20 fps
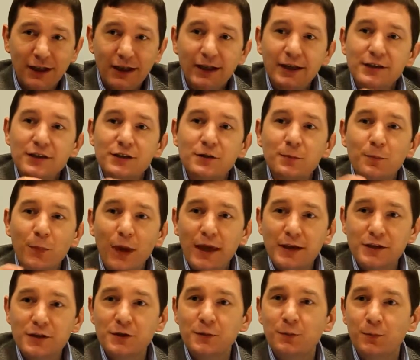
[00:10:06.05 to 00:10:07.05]
isn't
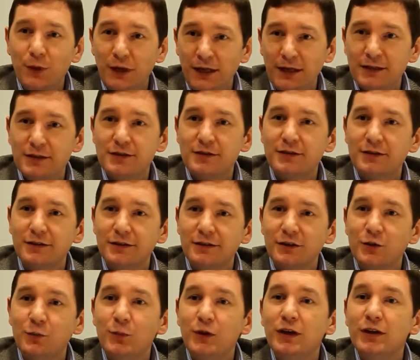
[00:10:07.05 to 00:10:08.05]
best placed
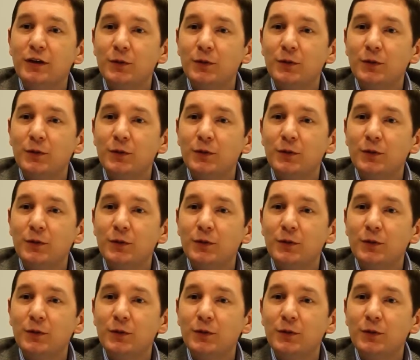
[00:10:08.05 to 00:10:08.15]
to be